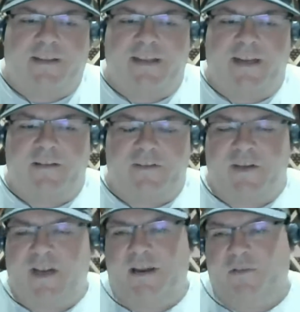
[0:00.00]
at the end of
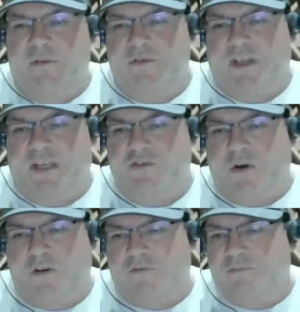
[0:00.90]
the day, there was like
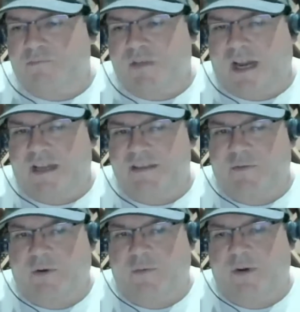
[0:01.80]
12 guys that
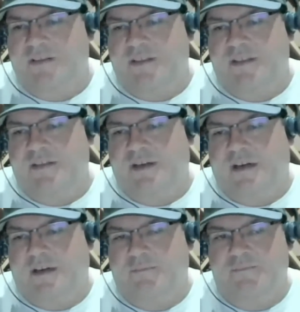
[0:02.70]
were arrested.
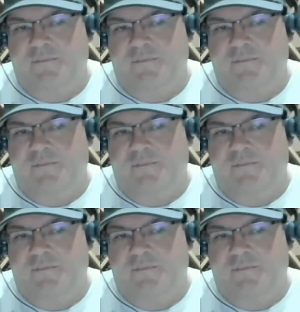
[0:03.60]
Um,